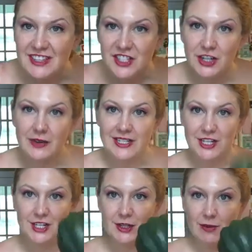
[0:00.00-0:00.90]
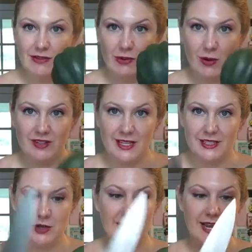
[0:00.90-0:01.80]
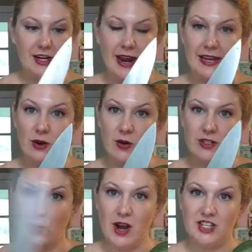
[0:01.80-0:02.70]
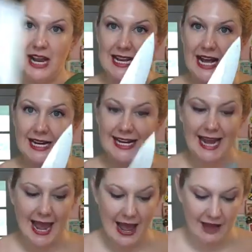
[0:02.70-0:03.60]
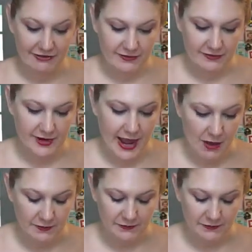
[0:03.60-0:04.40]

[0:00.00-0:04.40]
thing that you're going to do, of course, is to take your acorn squash and cut it in half. Now,